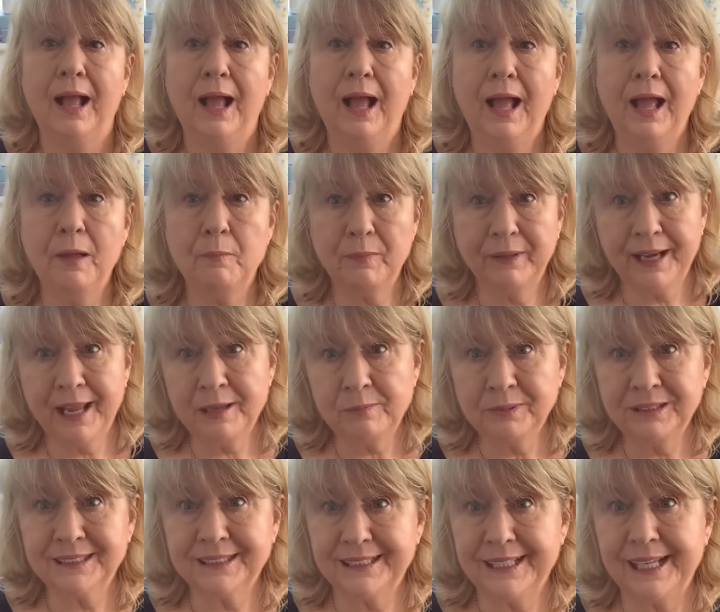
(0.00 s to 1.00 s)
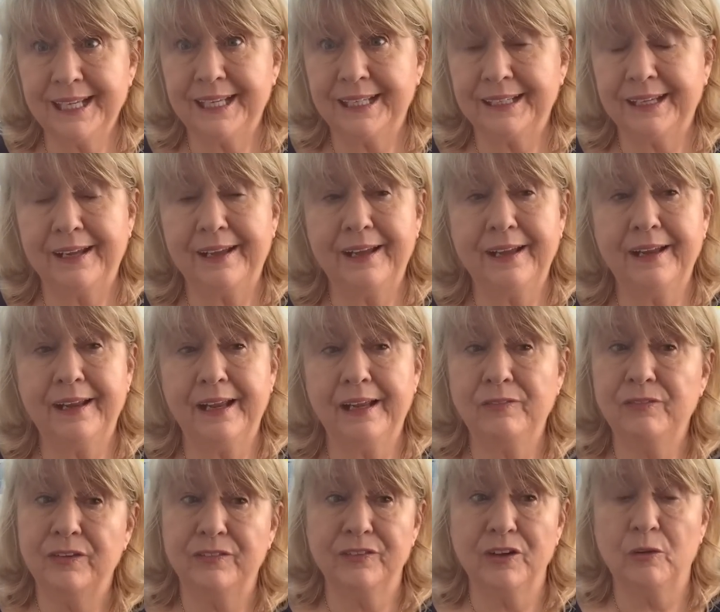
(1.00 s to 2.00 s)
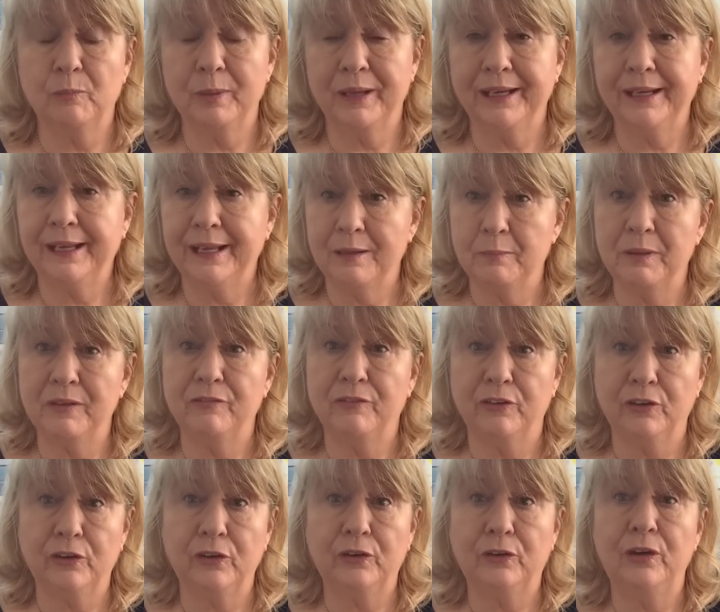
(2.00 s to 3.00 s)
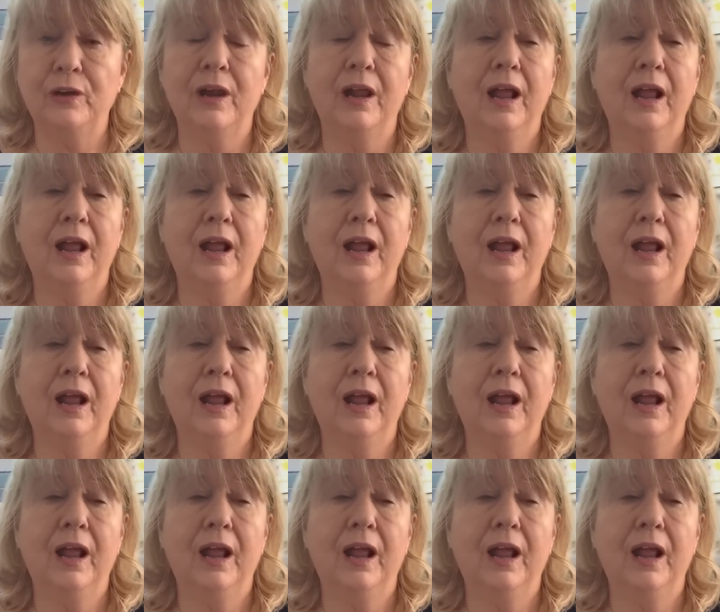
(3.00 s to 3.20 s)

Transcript: My name's Tina, if you've not been here before,